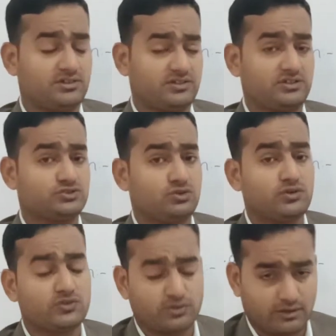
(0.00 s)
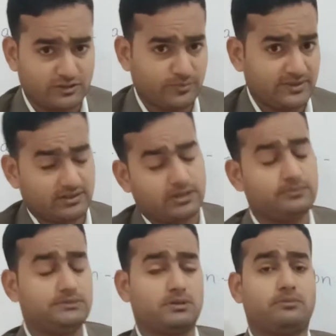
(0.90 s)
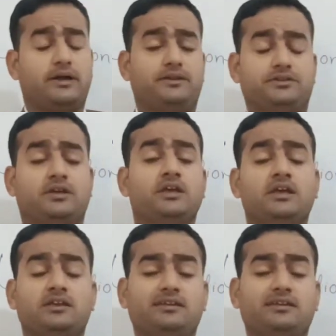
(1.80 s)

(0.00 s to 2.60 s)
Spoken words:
Sir John Salzman, comes in the mind.